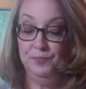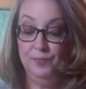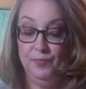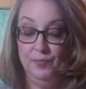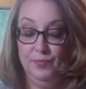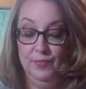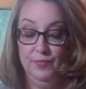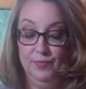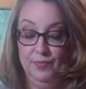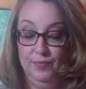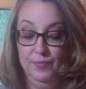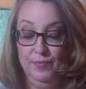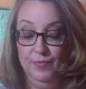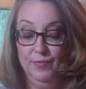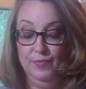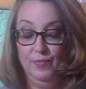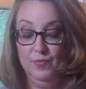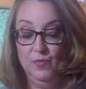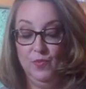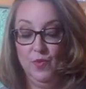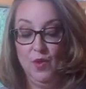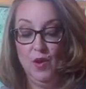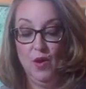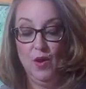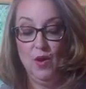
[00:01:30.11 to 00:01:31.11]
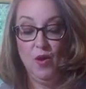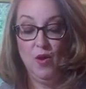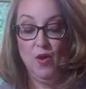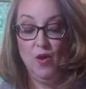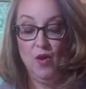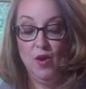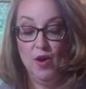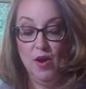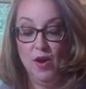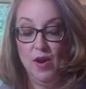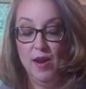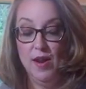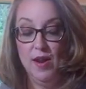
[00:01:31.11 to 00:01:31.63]

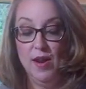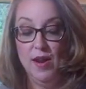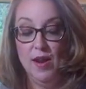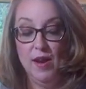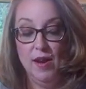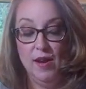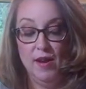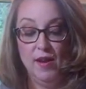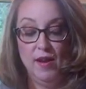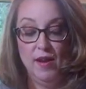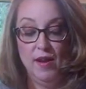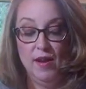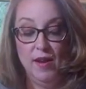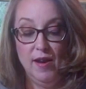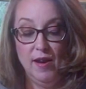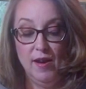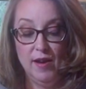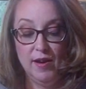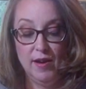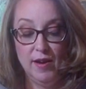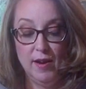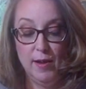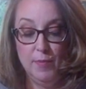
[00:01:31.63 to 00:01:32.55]
a